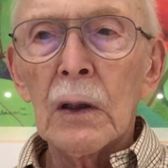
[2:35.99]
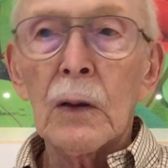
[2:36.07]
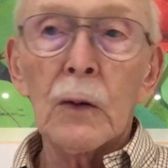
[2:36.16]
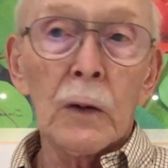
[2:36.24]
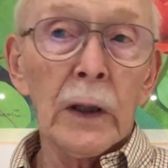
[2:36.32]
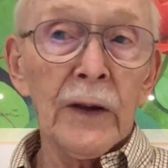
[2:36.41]

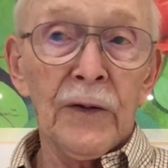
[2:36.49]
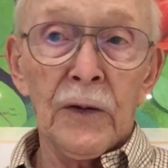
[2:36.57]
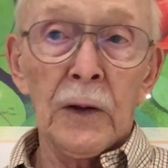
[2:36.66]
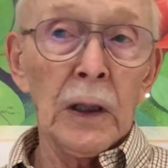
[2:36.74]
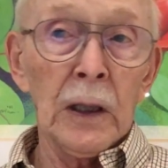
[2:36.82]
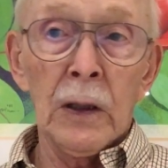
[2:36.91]

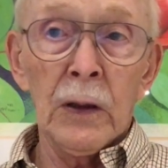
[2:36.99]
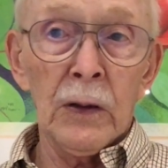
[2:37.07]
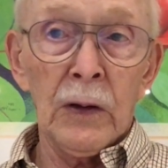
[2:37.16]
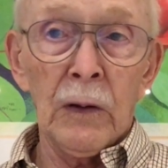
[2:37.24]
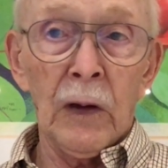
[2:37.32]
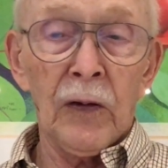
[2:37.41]
rightful heir
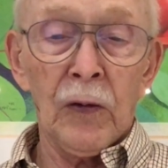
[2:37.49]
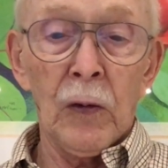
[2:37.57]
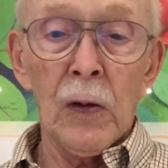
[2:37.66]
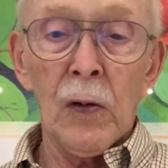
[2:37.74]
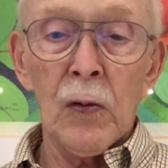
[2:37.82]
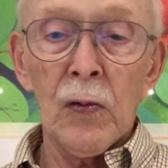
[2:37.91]
to the
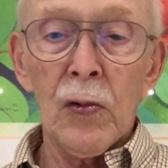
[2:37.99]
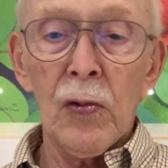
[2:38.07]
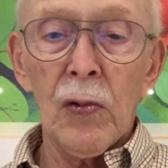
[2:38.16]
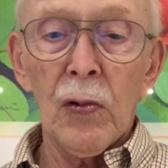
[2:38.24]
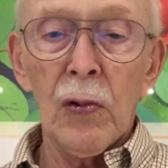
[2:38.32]
throne,